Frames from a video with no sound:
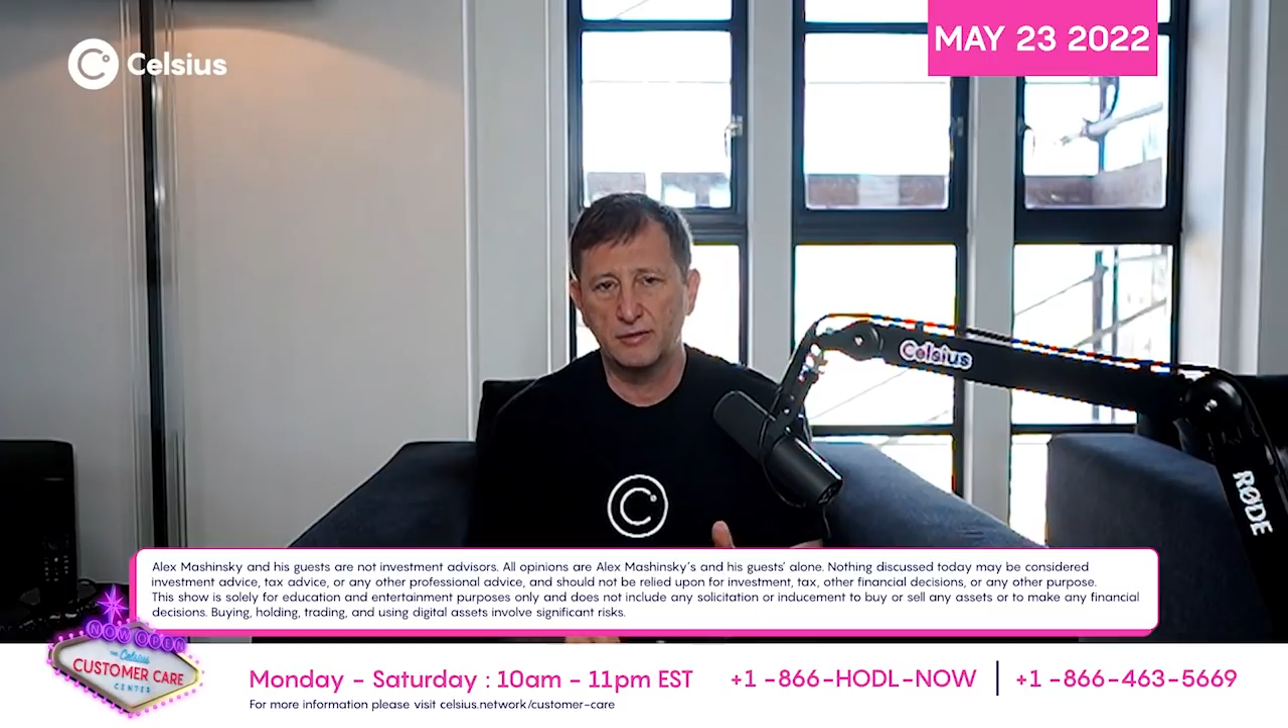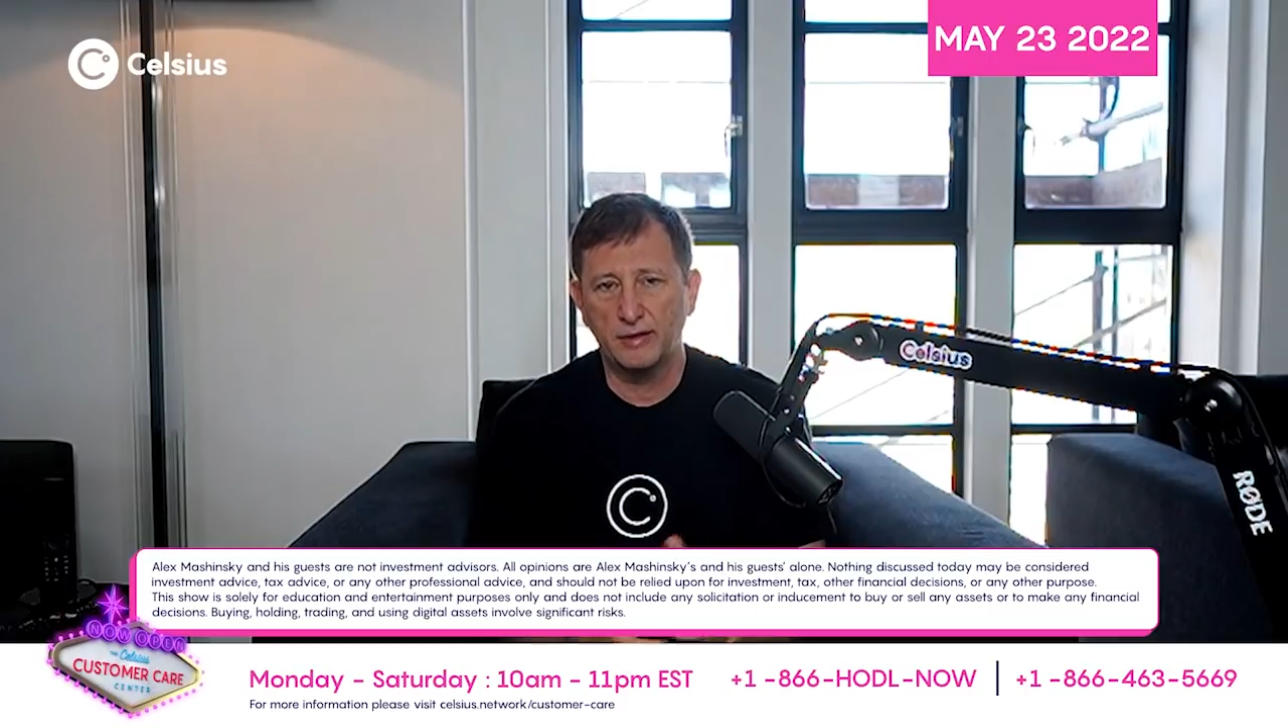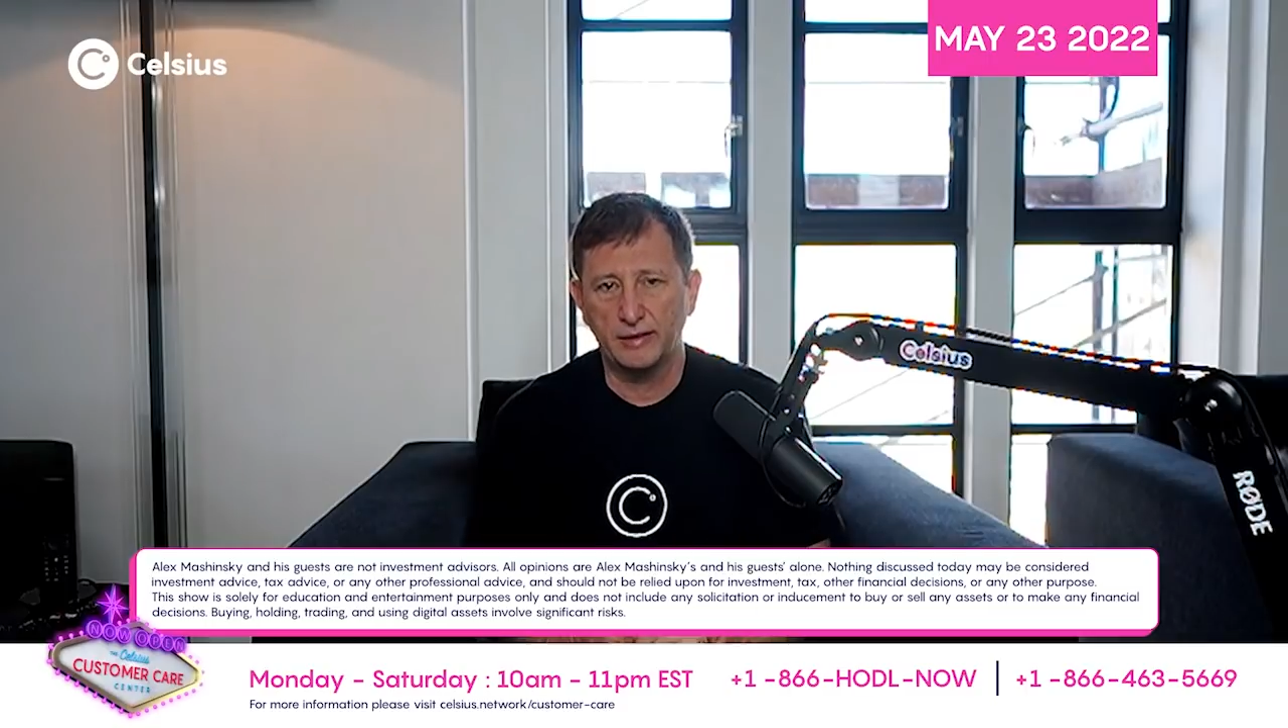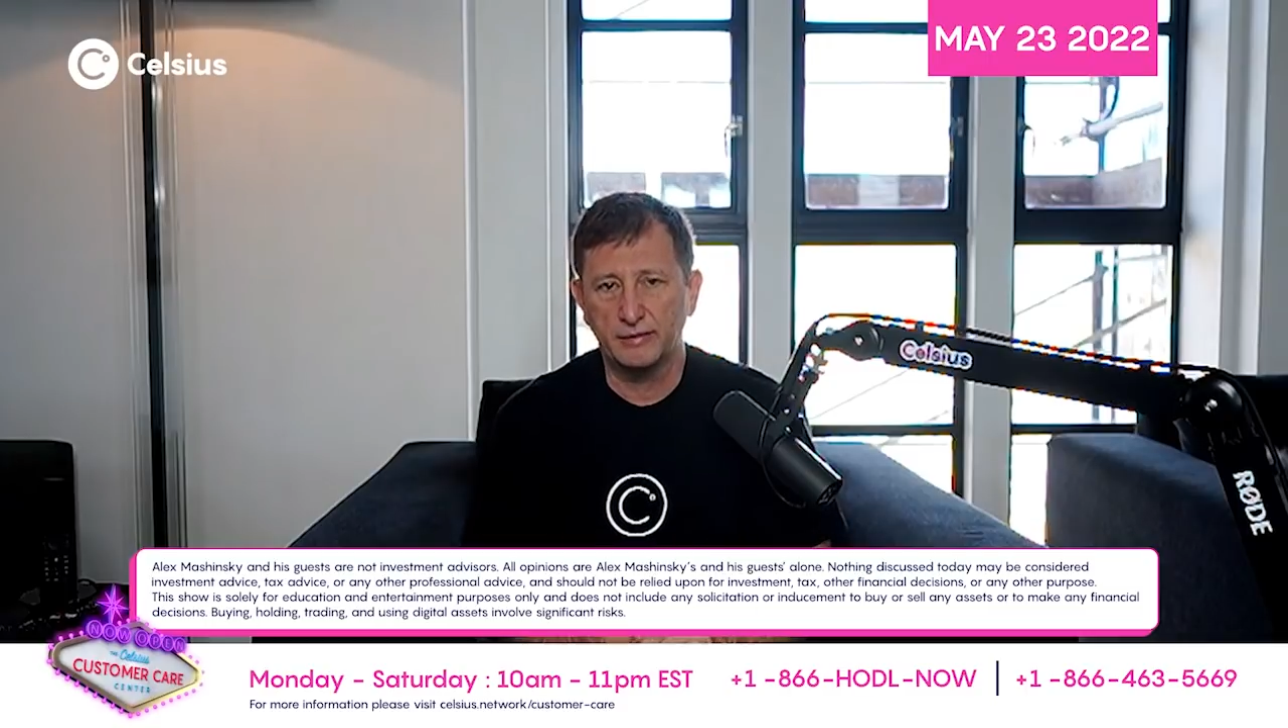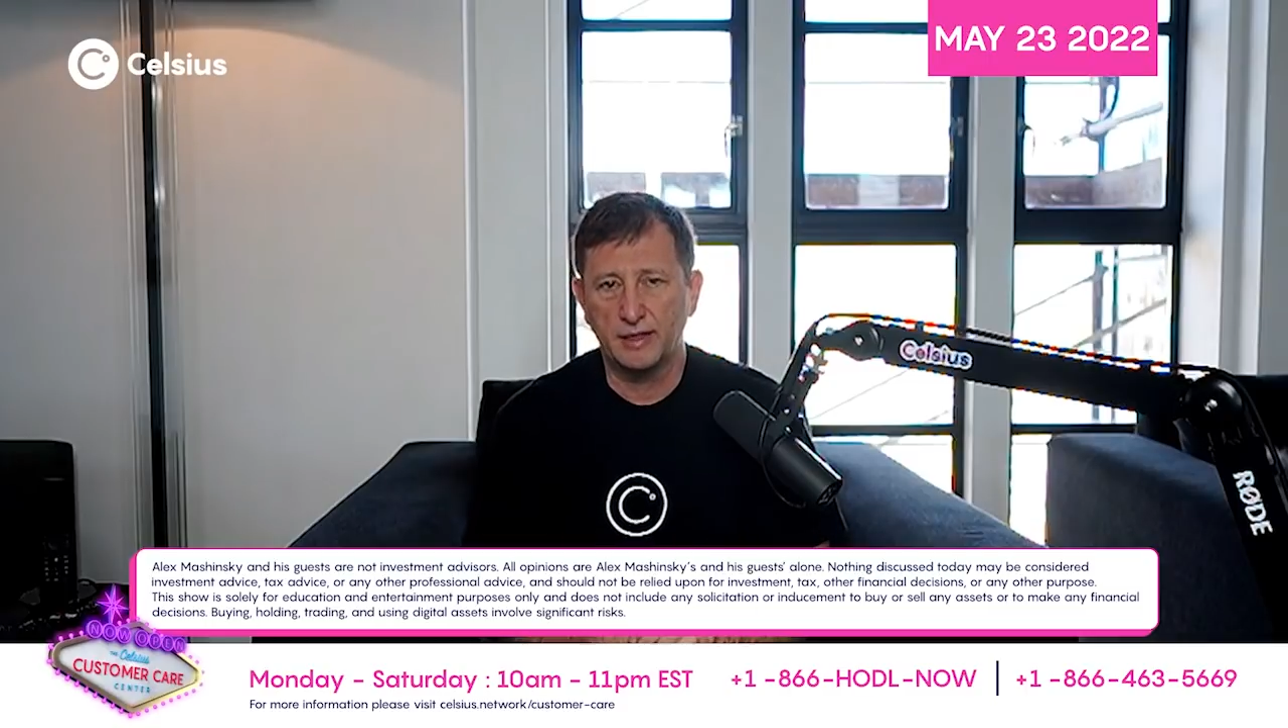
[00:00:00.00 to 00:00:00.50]

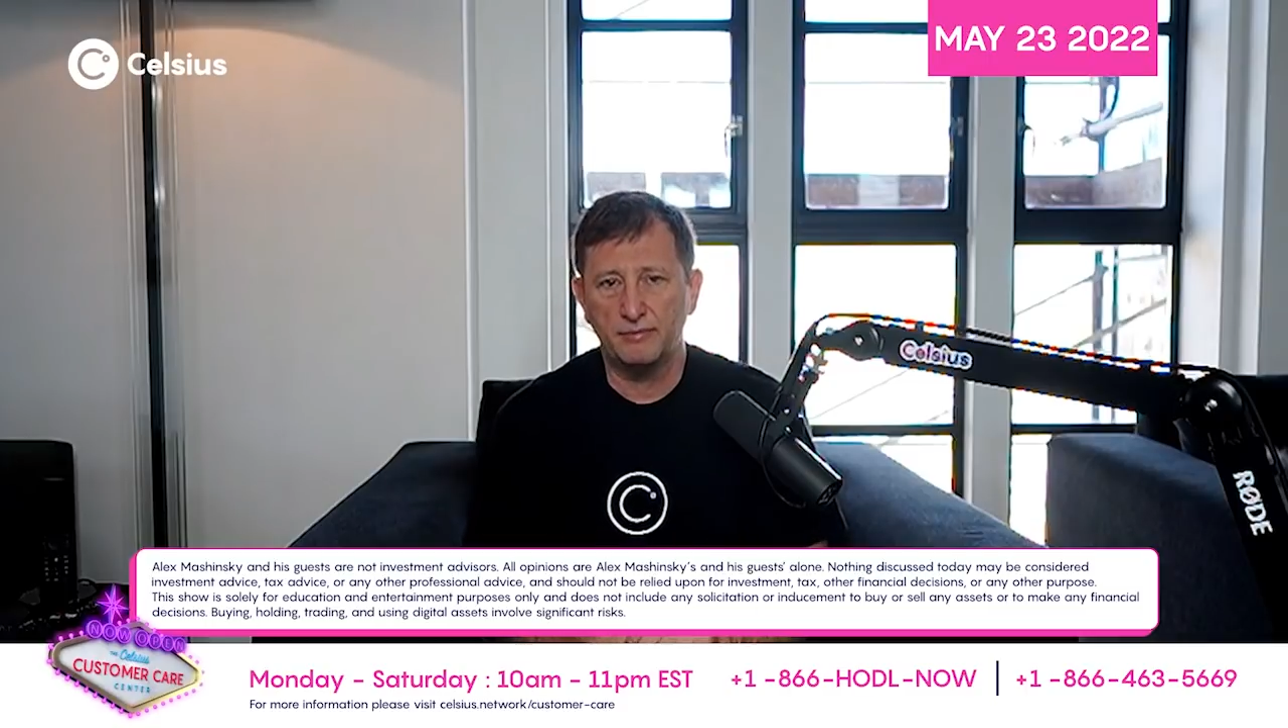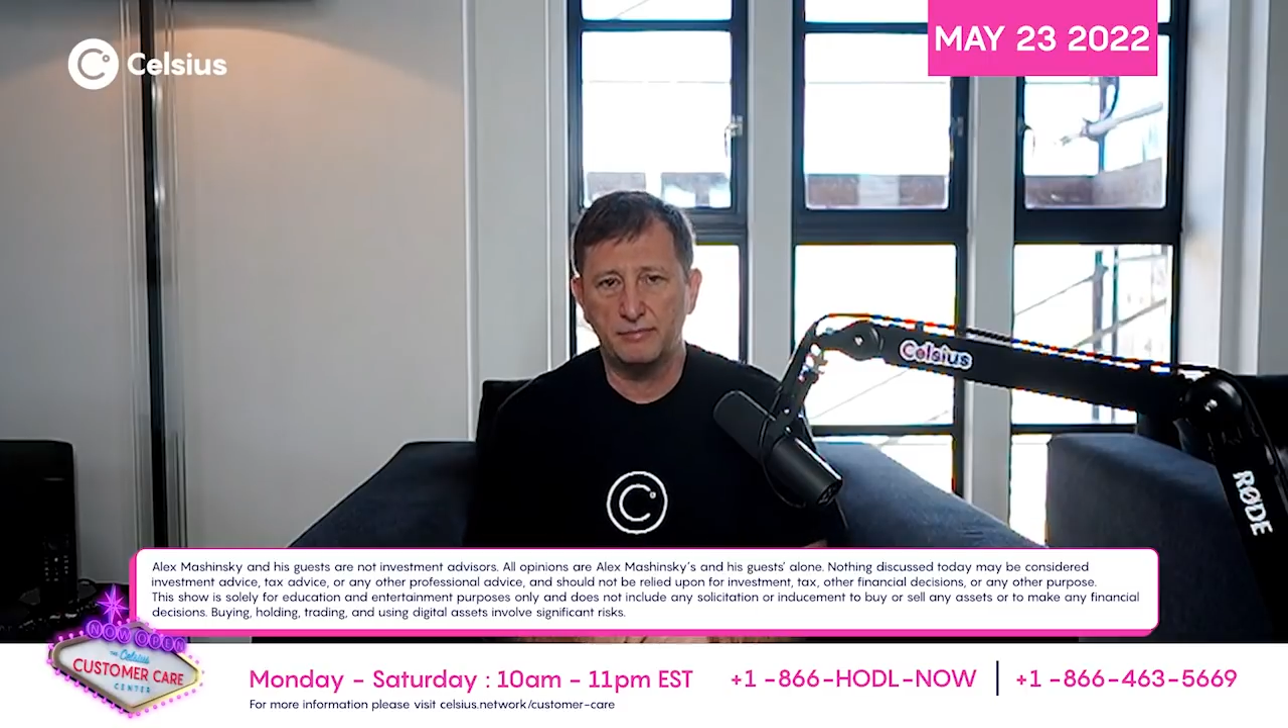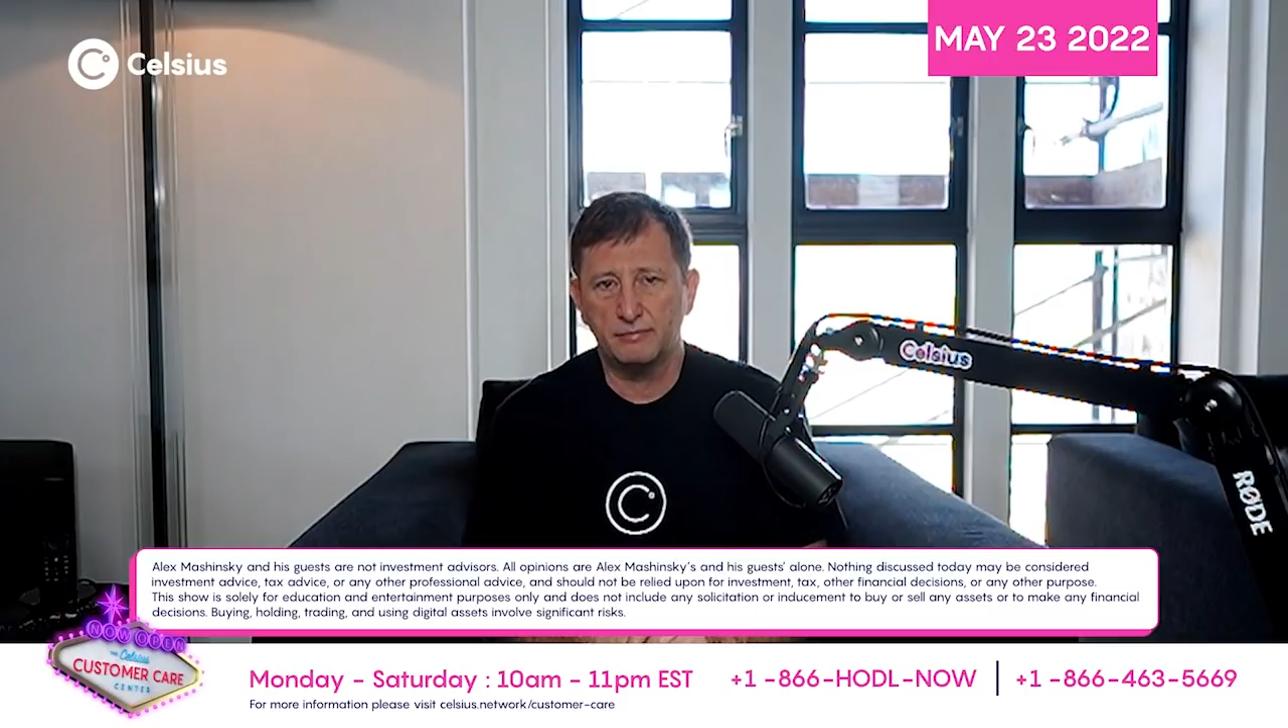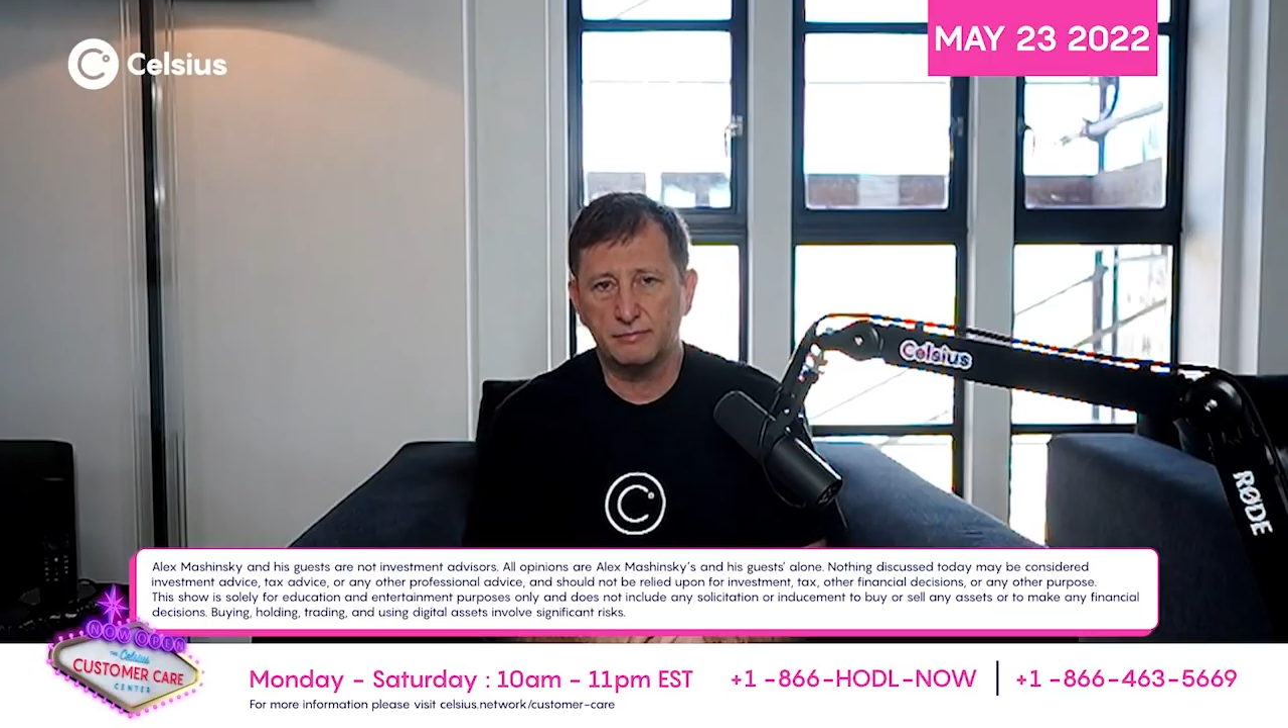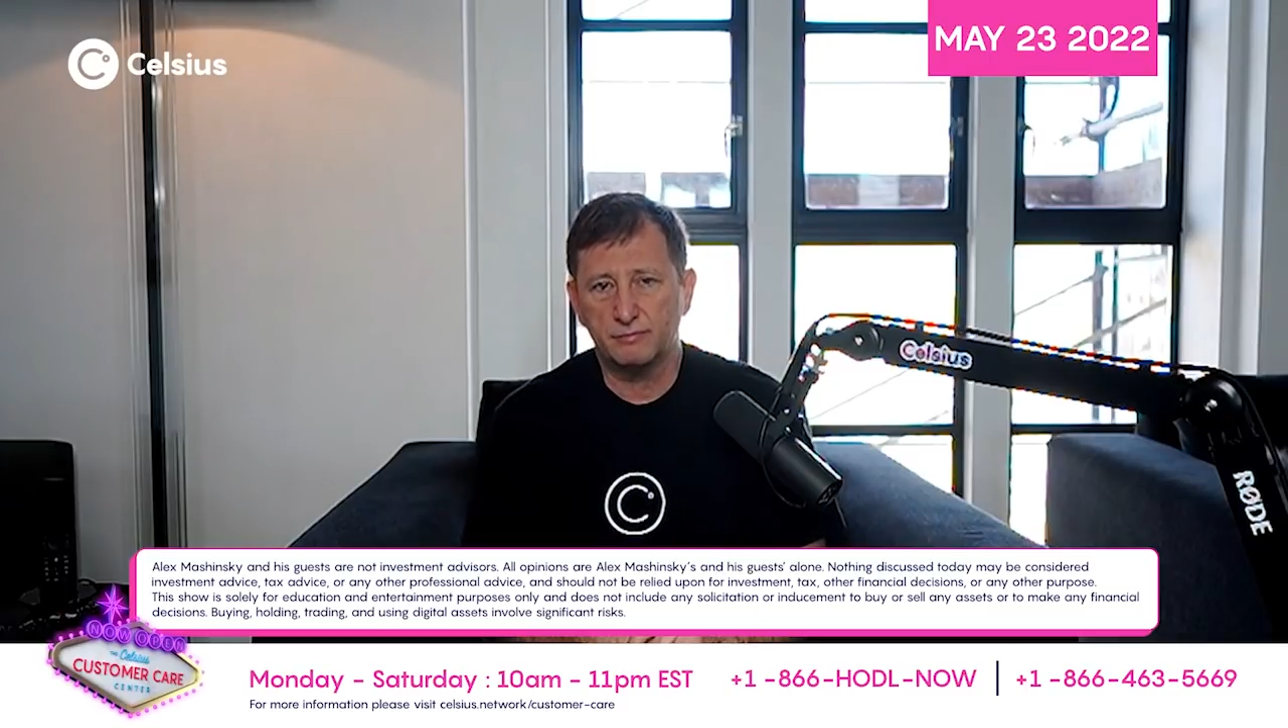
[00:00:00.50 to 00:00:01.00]
Great. Come,